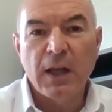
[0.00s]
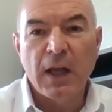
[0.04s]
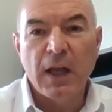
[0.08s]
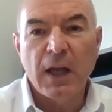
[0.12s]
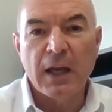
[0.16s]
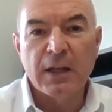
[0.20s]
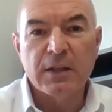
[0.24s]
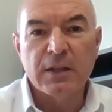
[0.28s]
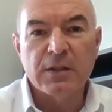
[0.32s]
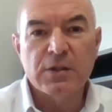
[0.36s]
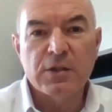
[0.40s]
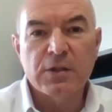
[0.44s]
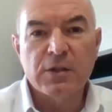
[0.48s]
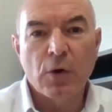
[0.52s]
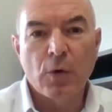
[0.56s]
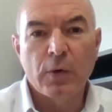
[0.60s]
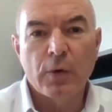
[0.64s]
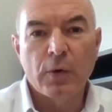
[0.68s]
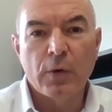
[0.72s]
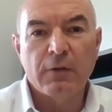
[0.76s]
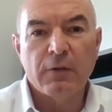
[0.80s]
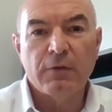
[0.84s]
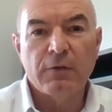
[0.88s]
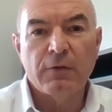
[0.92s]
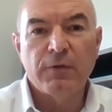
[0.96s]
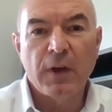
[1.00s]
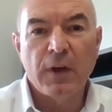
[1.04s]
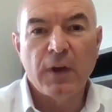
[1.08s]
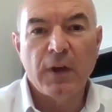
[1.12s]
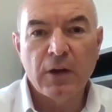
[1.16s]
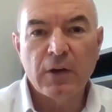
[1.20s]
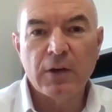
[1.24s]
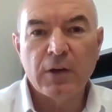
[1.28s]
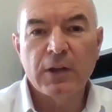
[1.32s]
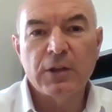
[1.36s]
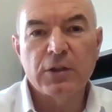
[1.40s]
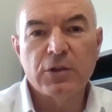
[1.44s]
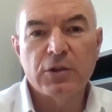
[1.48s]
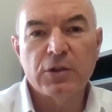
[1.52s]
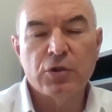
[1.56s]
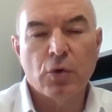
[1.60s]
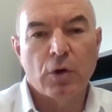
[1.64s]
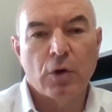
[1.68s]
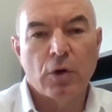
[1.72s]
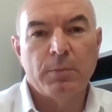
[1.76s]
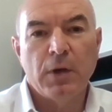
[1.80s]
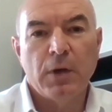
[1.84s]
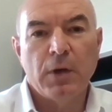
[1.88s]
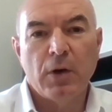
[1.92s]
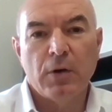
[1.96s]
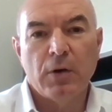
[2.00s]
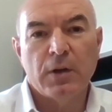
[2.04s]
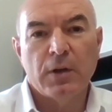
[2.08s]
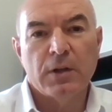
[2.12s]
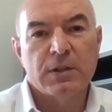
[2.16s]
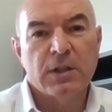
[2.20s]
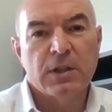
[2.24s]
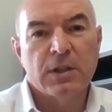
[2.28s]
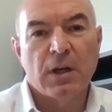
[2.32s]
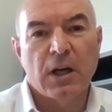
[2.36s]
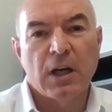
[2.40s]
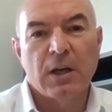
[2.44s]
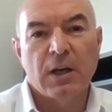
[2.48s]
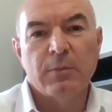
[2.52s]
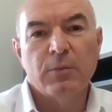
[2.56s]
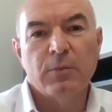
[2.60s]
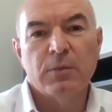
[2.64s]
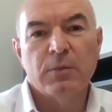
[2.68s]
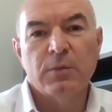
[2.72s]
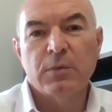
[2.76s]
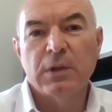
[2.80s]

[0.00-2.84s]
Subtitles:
And so in a very short period of time,